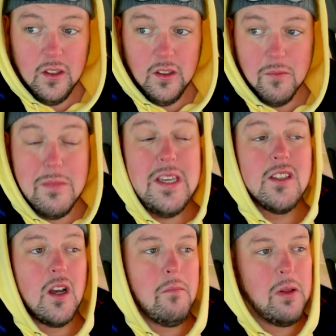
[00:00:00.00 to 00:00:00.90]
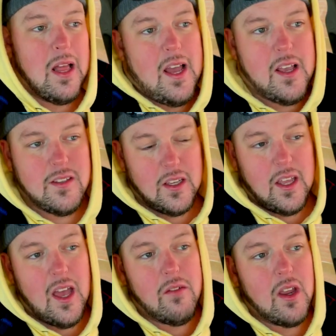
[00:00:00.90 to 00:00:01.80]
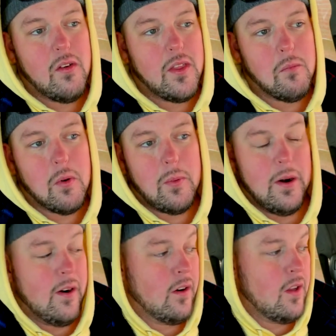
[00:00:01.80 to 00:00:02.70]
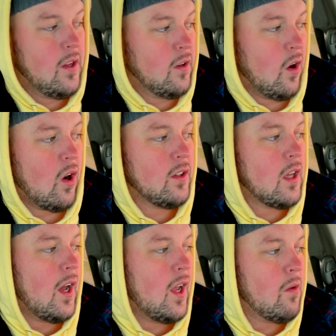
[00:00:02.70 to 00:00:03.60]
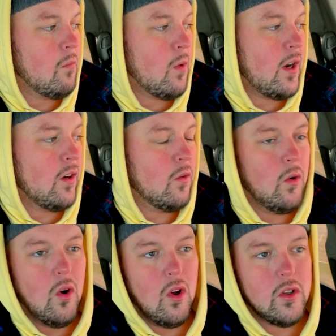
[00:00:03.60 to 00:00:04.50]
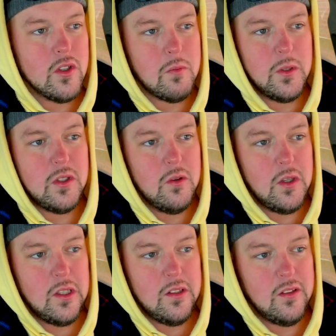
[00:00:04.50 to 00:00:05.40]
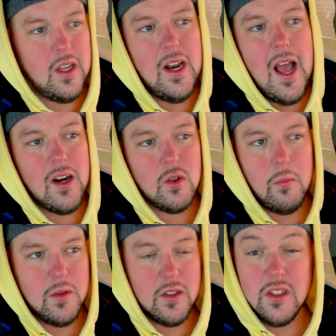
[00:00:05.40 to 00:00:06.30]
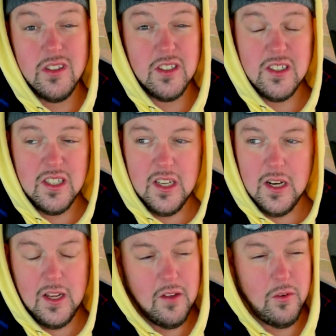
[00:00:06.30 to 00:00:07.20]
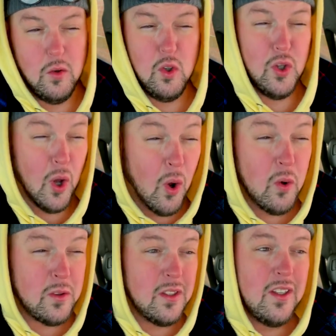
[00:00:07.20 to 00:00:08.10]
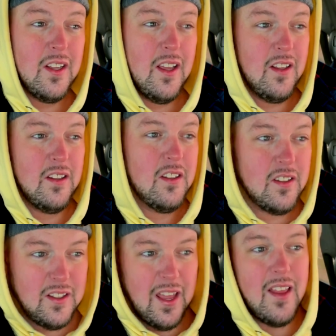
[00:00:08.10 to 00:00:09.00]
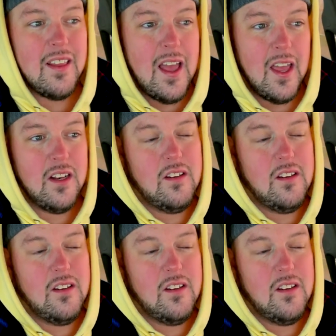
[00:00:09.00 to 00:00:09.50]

mise en place, like having everything prepared on time, ready to roll, just puts you in an actual position to succeed. If you don't get that